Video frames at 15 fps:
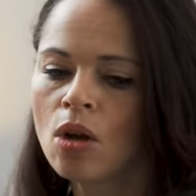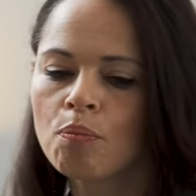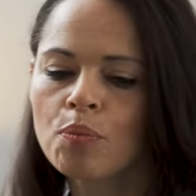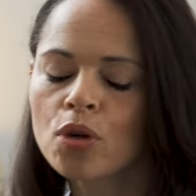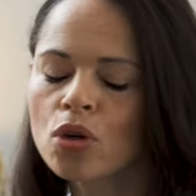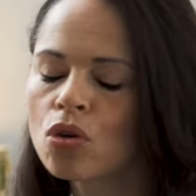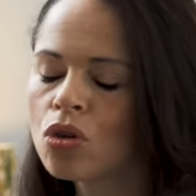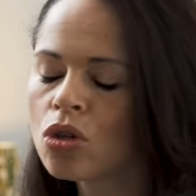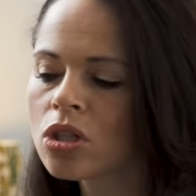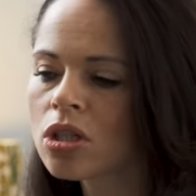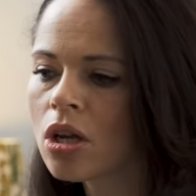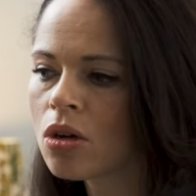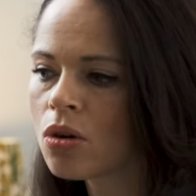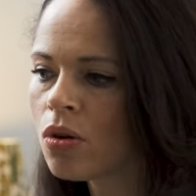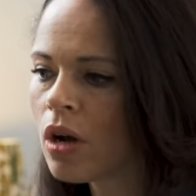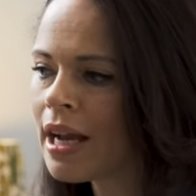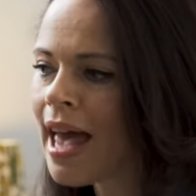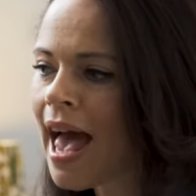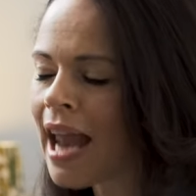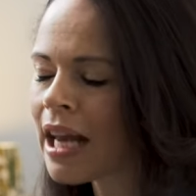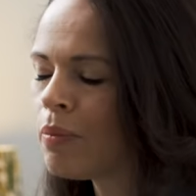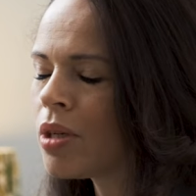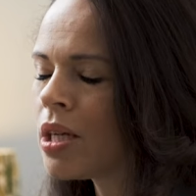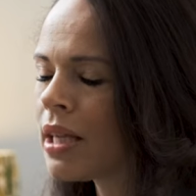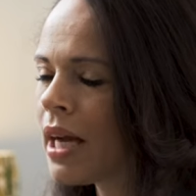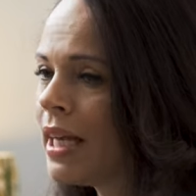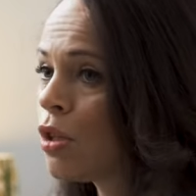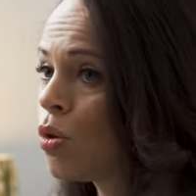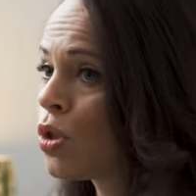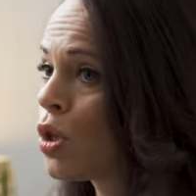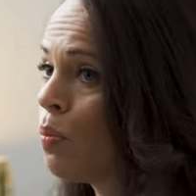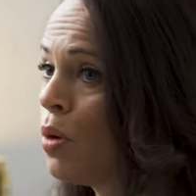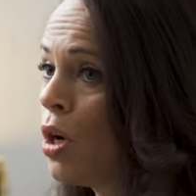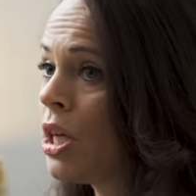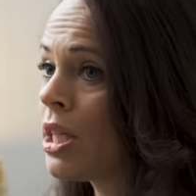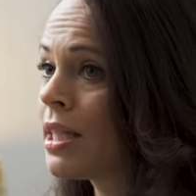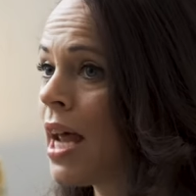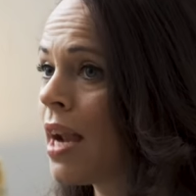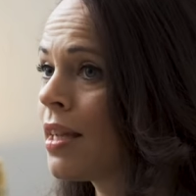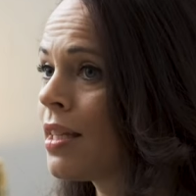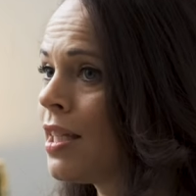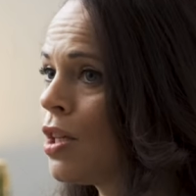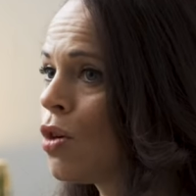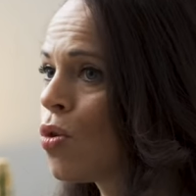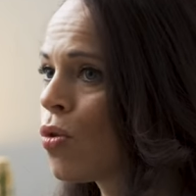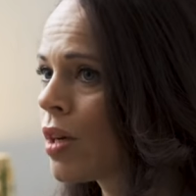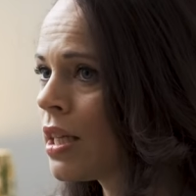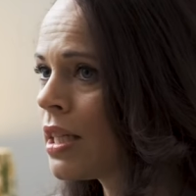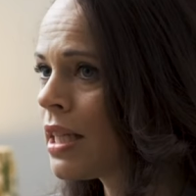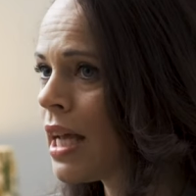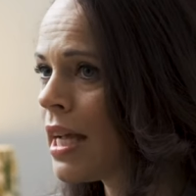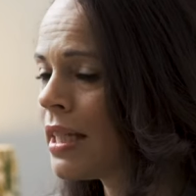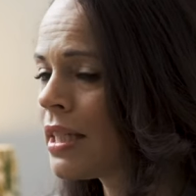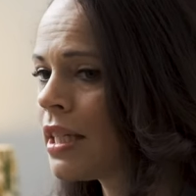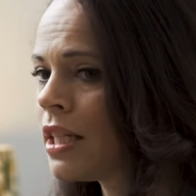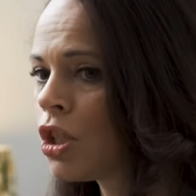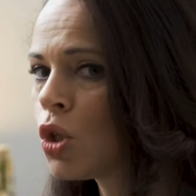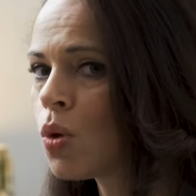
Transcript: But also, an element of that is also personality orientated.